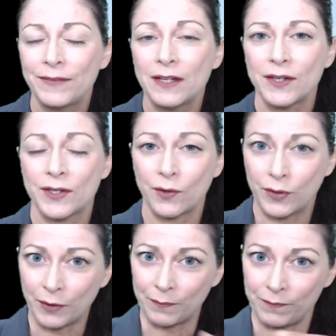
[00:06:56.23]
So
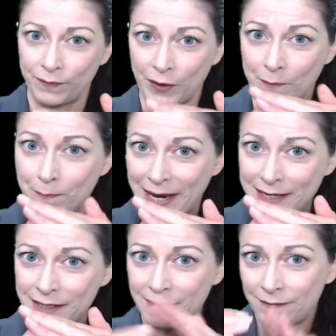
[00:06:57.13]
they're
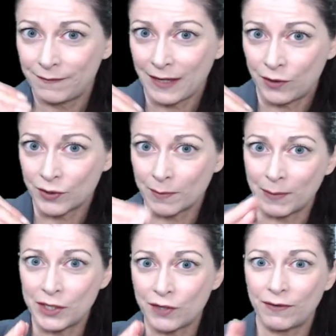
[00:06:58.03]
bent and there's a
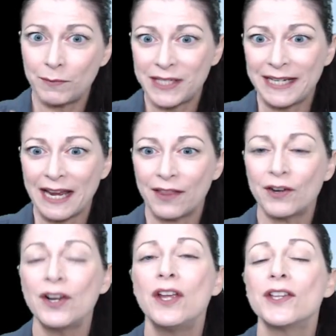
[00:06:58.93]
bunch of them together,
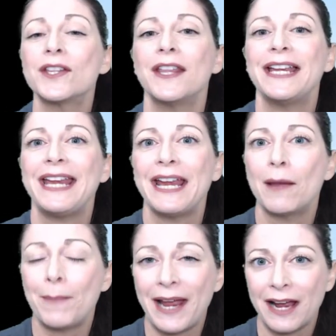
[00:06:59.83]
so they can't
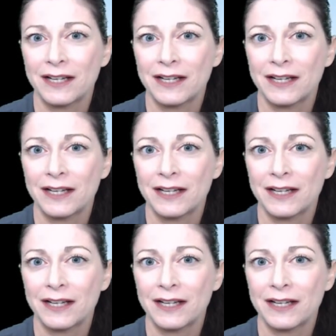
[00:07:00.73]
pack